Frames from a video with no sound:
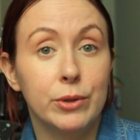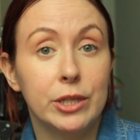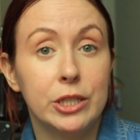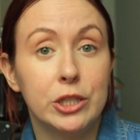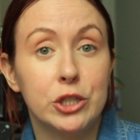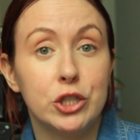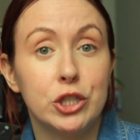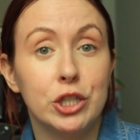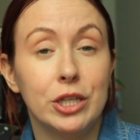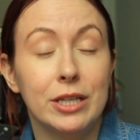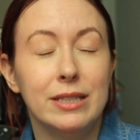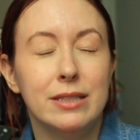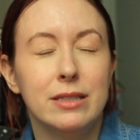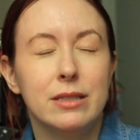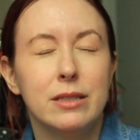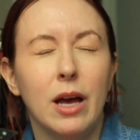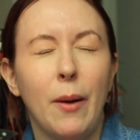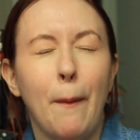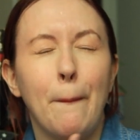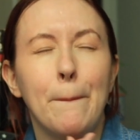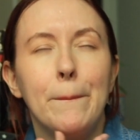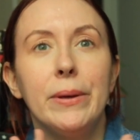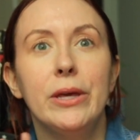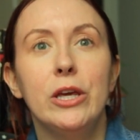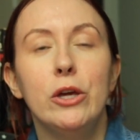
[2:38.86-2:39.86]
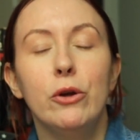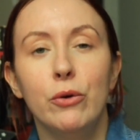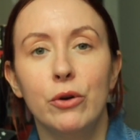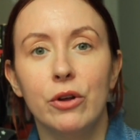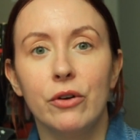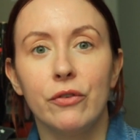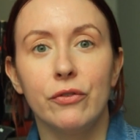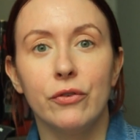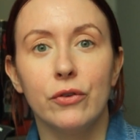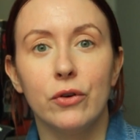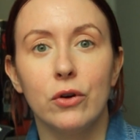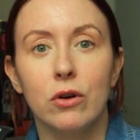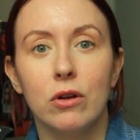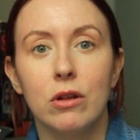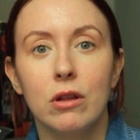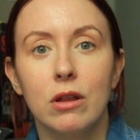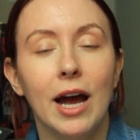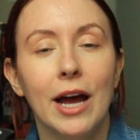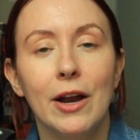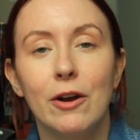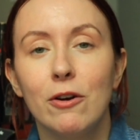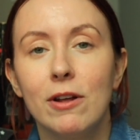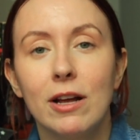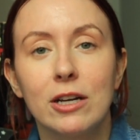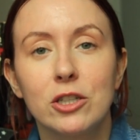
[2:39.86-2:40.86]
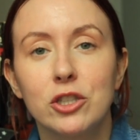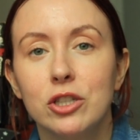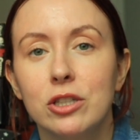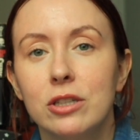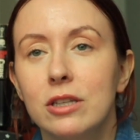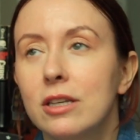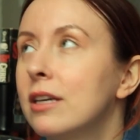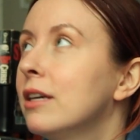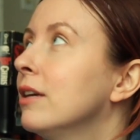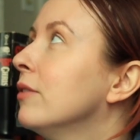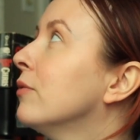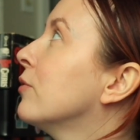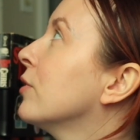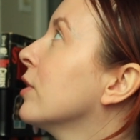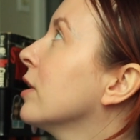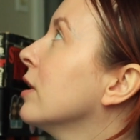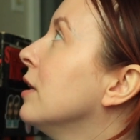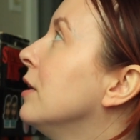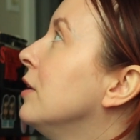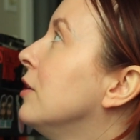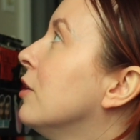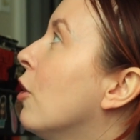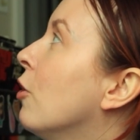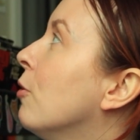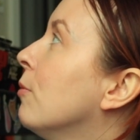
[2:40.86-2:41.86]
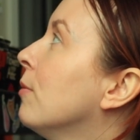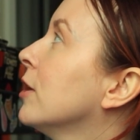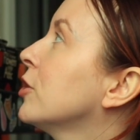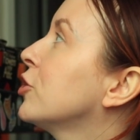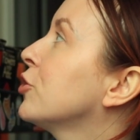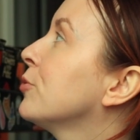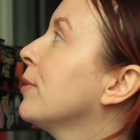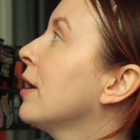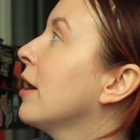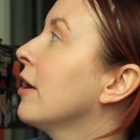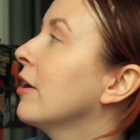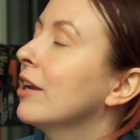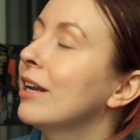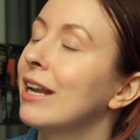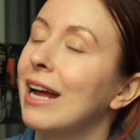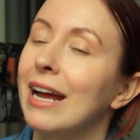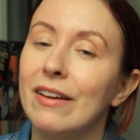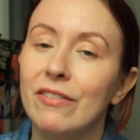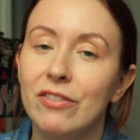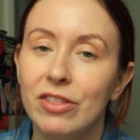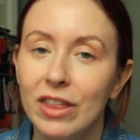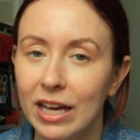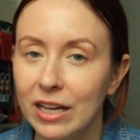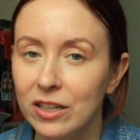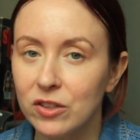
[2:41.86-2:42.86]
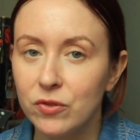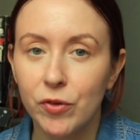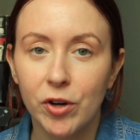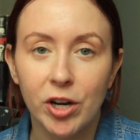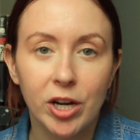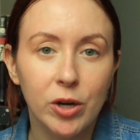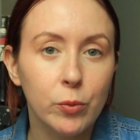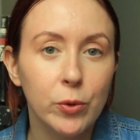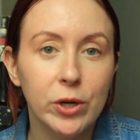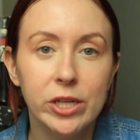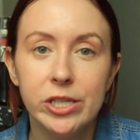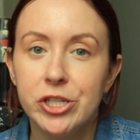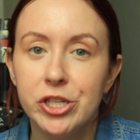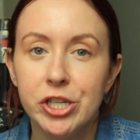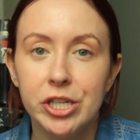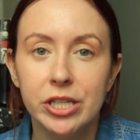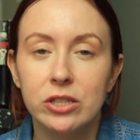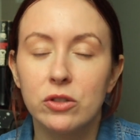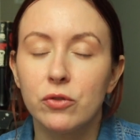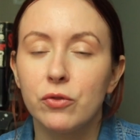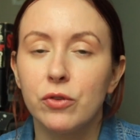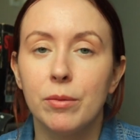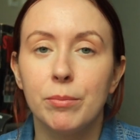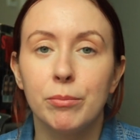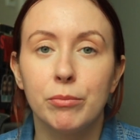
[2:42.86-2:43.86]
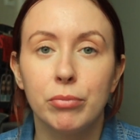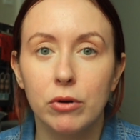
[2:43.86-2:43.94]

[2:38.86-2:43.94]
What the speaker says: which is beautiful. I don't actually really know much about it. I think it's very witchy. It's from